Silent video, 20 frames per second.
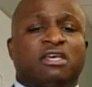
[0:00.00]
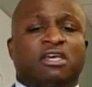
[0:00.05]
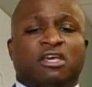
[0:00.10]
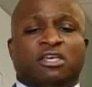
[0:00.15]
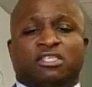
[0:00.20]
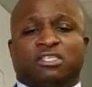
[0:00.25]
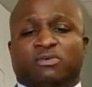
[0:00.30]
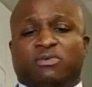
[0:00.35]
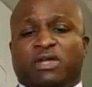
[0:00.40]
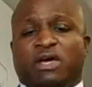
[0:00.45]

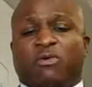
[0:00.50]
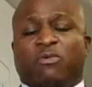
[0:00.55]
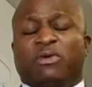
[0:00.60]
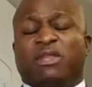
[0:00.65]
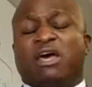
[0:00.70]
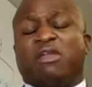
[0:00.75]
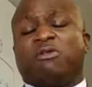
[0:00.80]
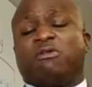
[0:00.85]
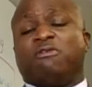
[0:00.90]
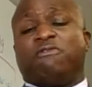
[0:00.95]
So when I went
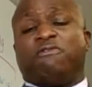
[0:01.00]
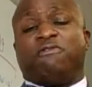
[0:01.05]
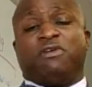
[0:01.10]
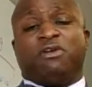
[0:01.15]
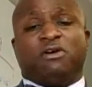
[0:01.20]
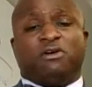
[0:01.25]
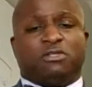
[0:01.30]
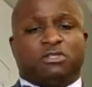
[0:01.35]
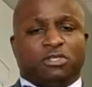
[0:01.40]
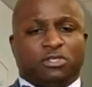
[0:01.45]
out on the
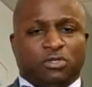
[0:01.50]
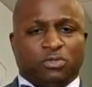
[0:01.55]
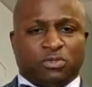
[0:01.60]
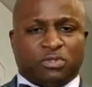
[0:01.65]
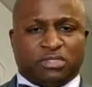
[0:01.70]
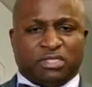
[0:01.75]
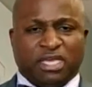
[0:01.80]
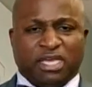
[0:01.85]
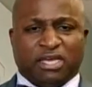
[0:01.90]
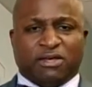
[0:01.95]
field to do
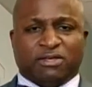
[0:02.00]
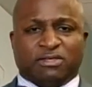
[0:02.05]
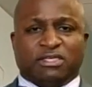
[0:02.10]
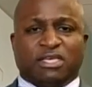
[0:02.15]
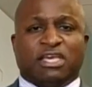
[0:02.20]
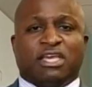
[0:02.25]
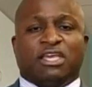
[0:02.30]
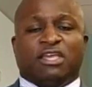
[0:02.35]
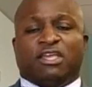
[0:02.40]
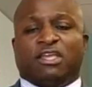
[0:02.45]
sales,
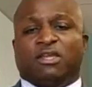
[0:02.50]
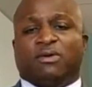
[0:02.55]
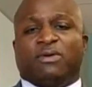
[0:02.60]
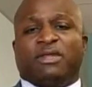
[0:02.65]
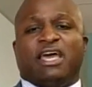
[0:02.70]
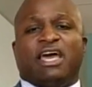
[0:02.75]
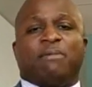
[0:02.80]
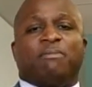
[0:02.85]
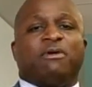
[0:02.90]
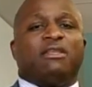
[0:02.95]
you know what
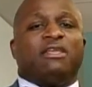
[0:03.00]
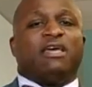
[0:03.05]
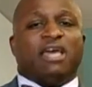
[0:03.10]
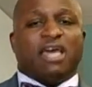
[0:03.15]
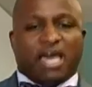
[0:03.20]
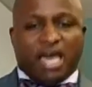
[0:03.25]
happened?